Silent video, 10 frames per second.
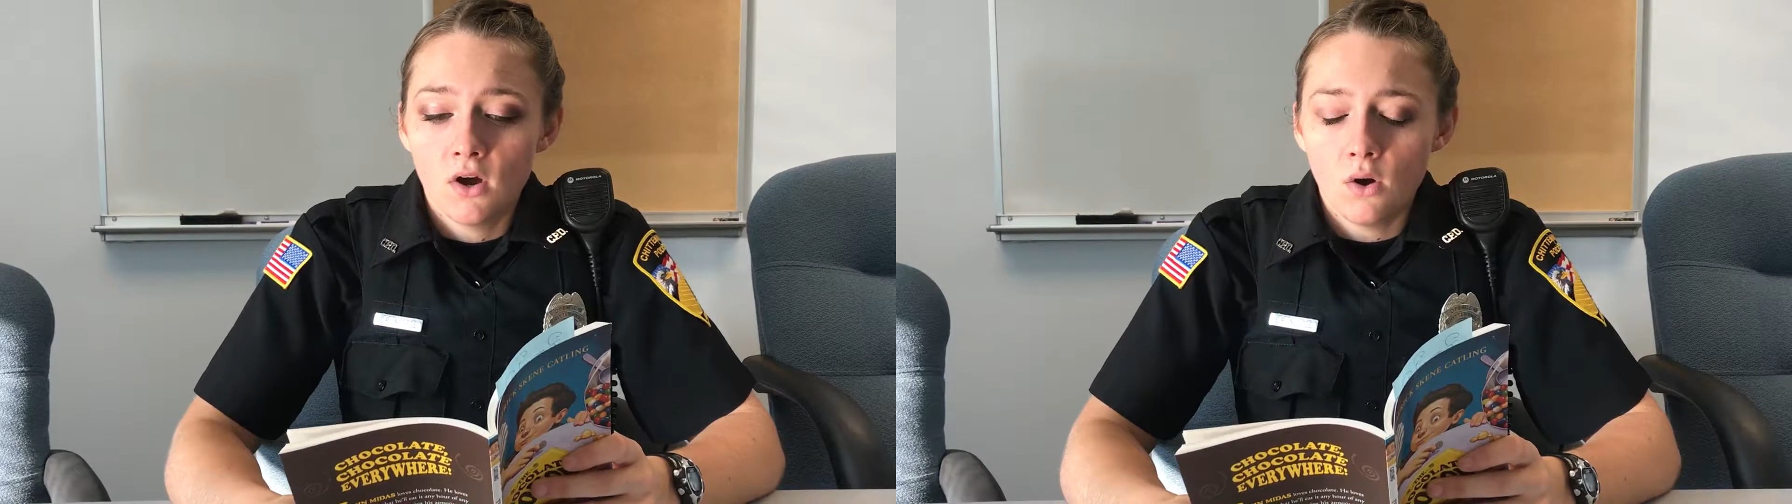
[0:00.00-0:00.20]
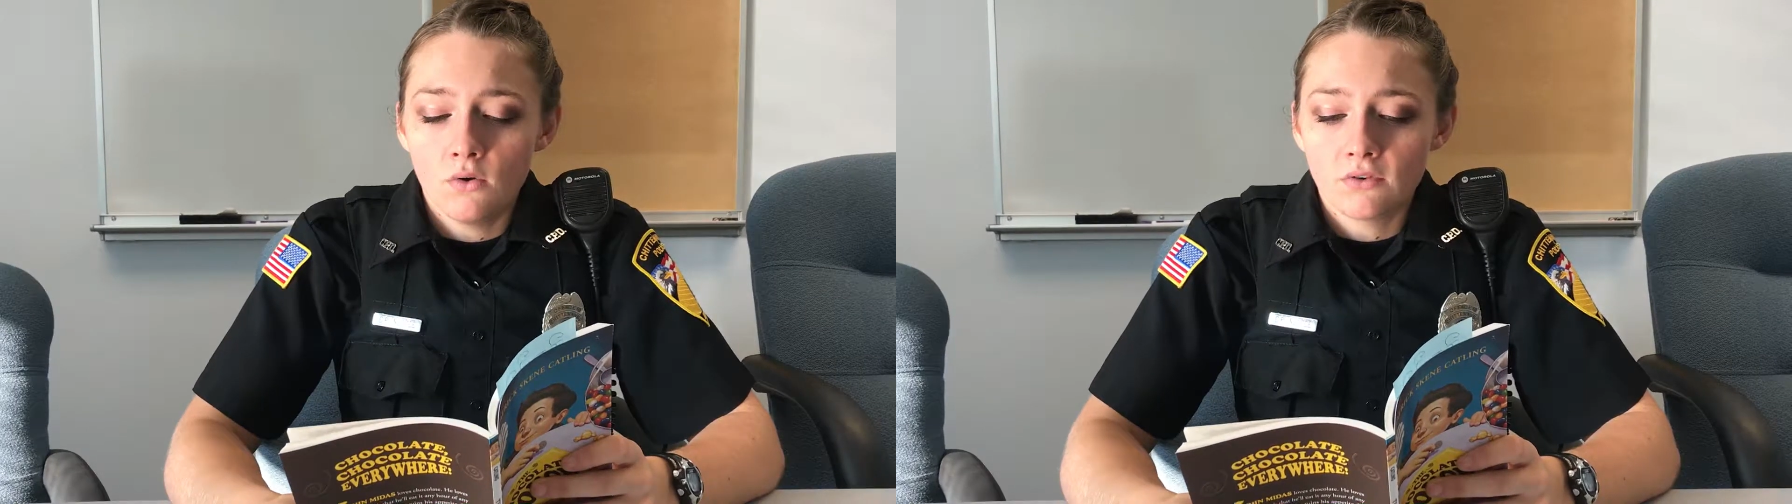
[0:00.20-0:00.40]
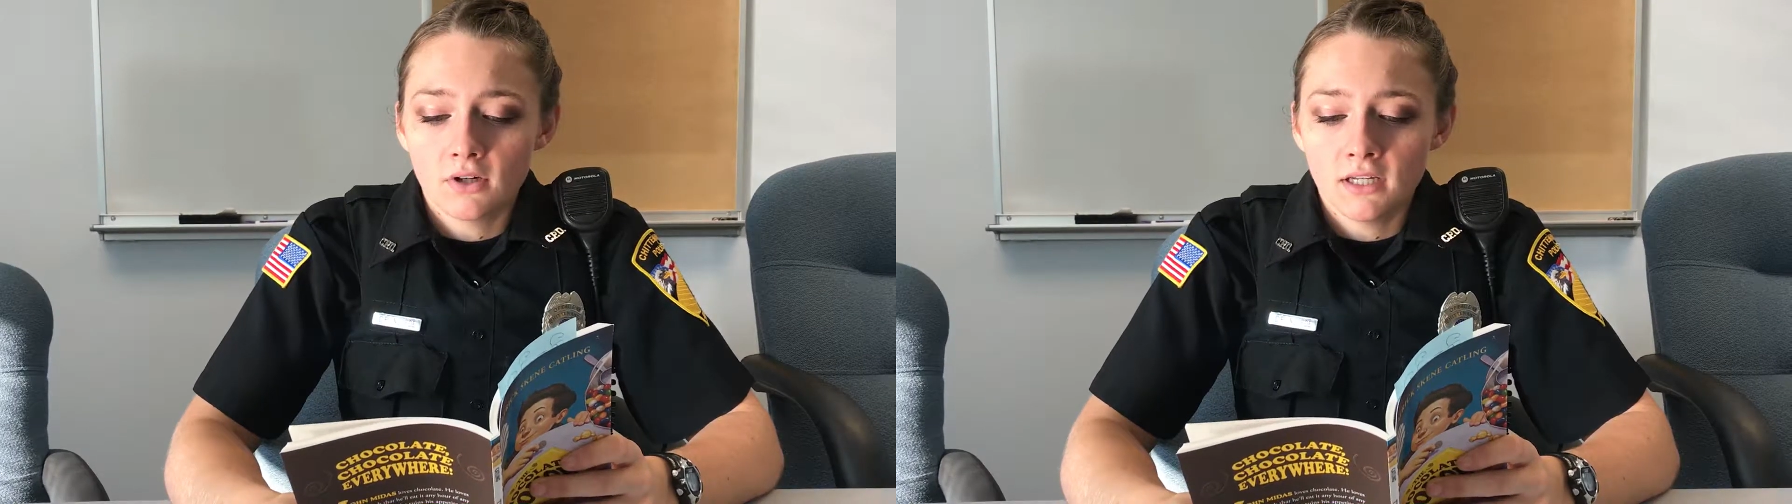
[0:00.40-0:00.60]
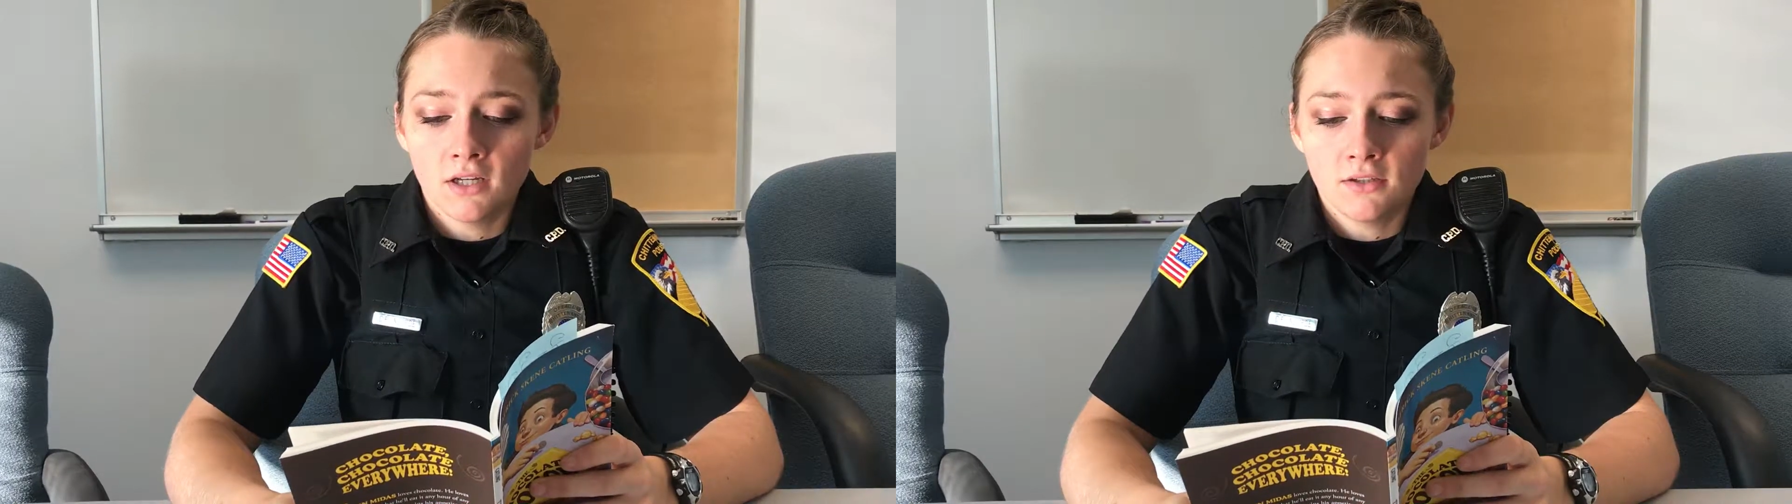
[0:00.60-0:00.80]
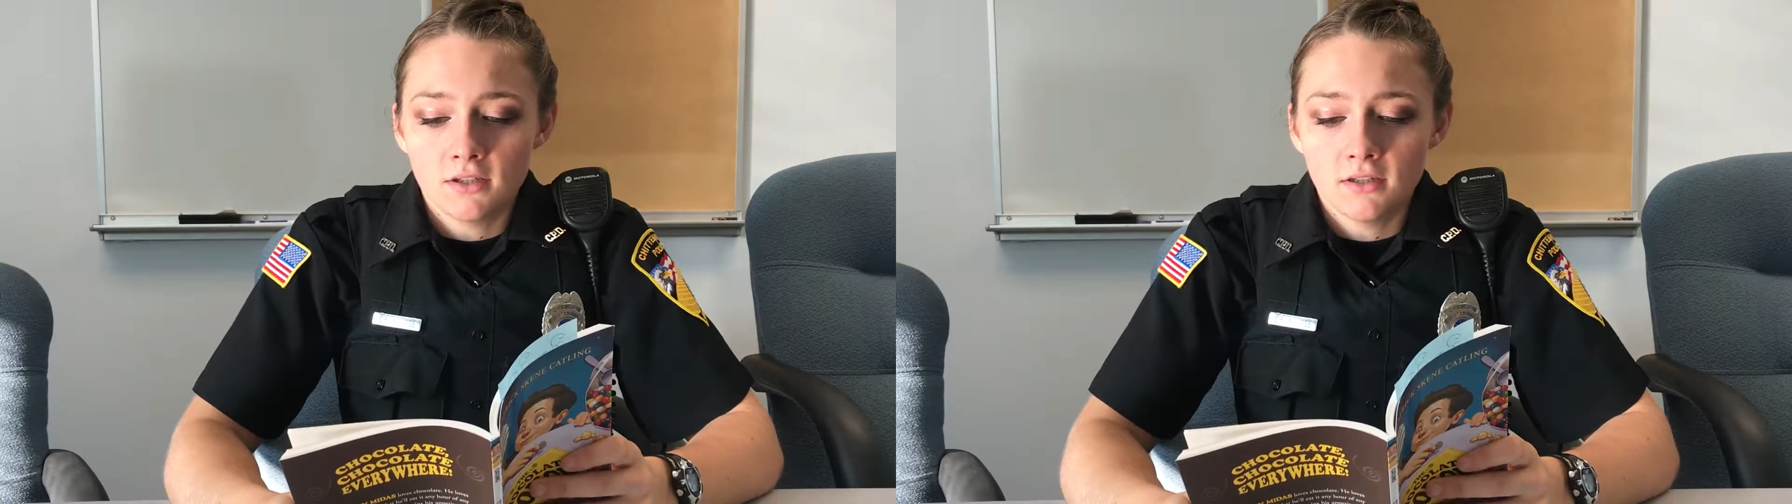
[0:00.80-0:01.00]
over and
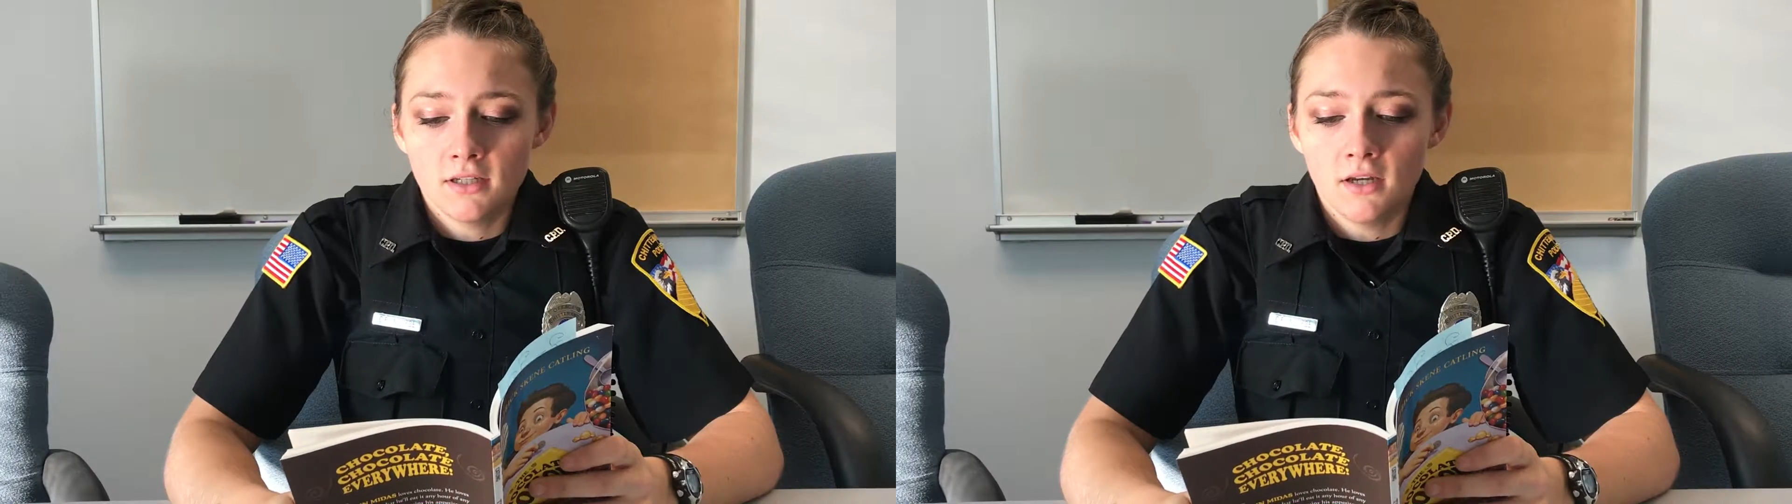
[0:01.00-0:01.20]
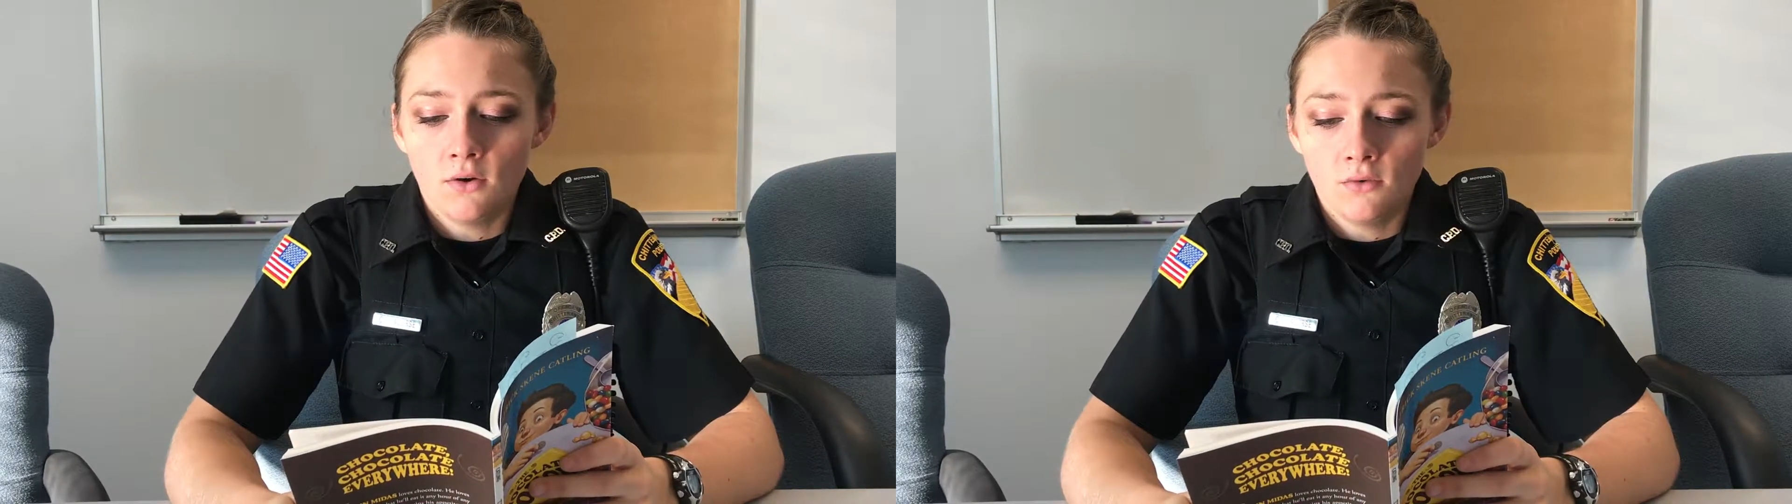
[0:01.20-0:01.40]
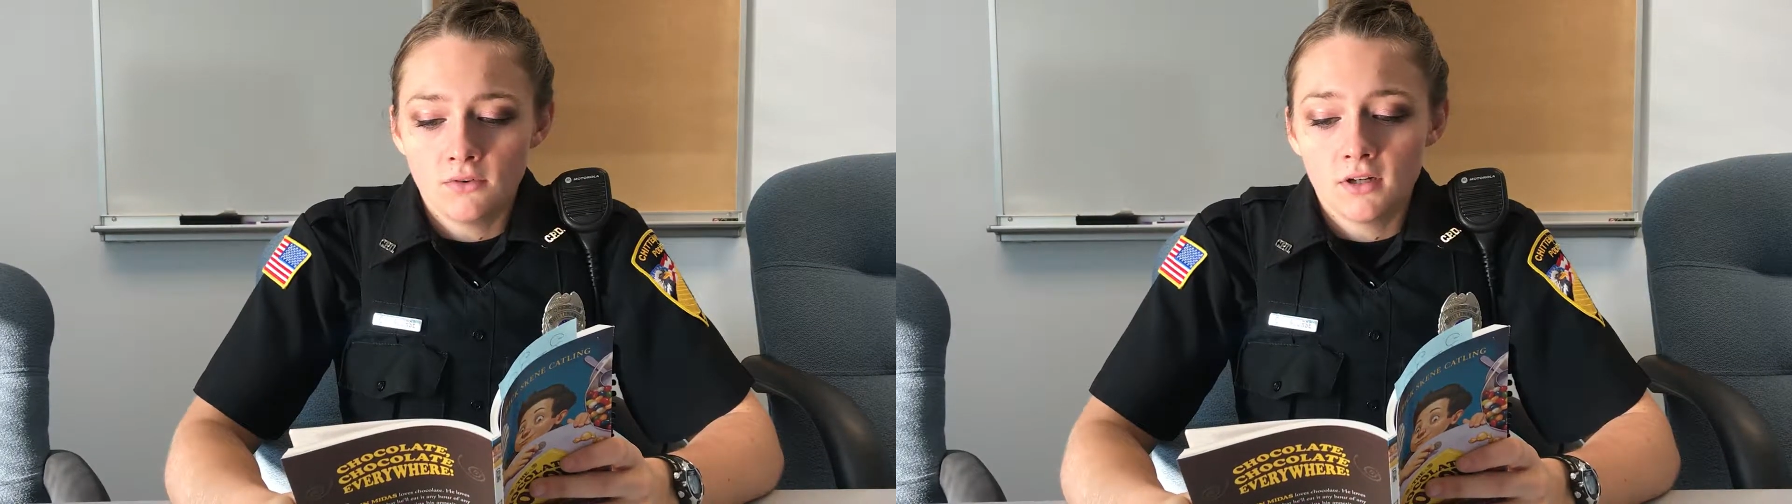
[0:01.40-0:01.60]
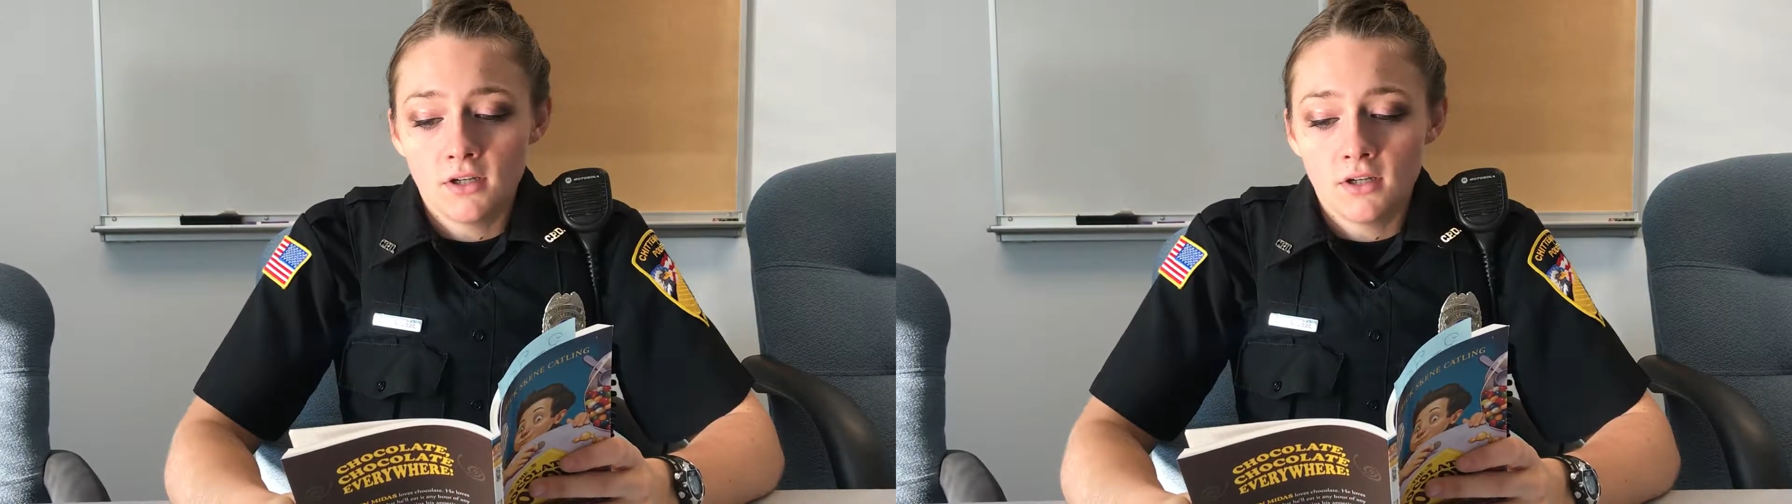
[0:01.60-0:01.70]
under, over